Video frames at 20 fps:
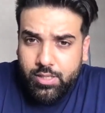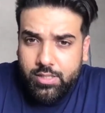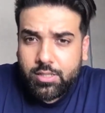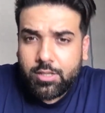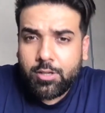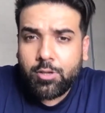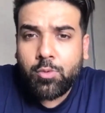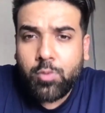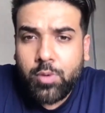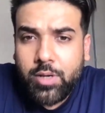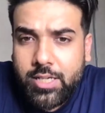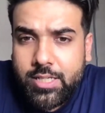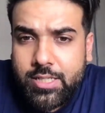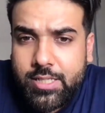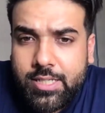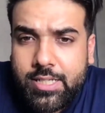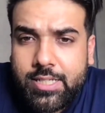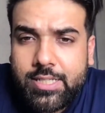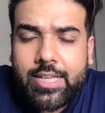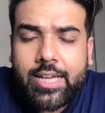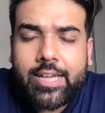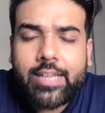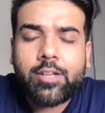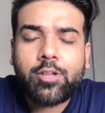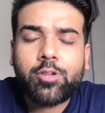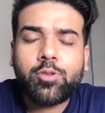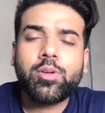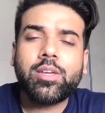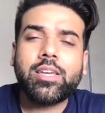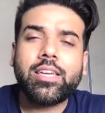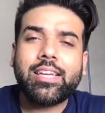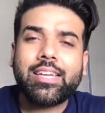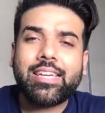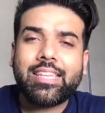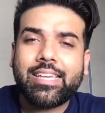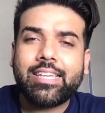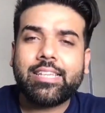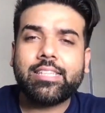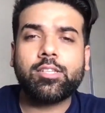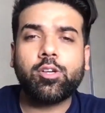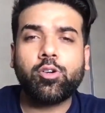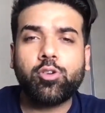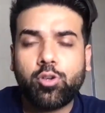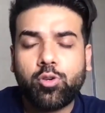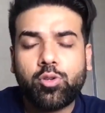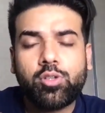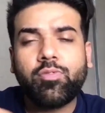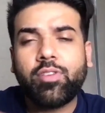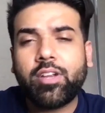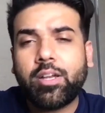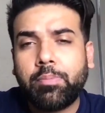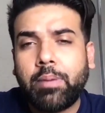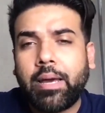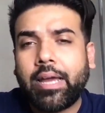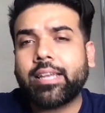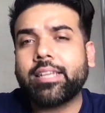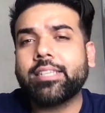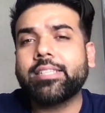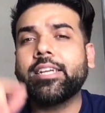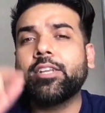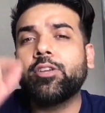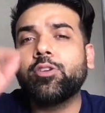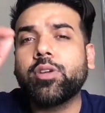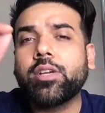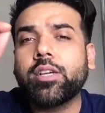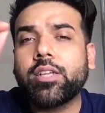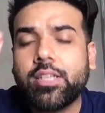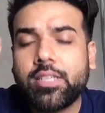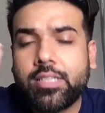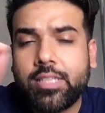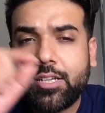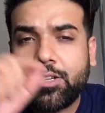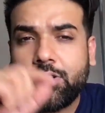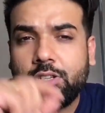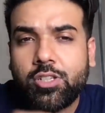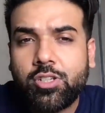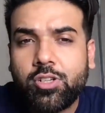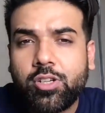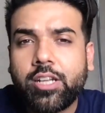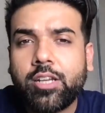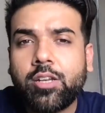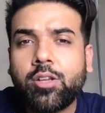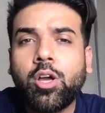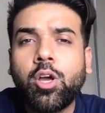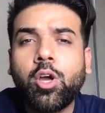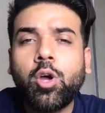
as the US decided to increase, or US Fed Bank decided to increase the interest rate,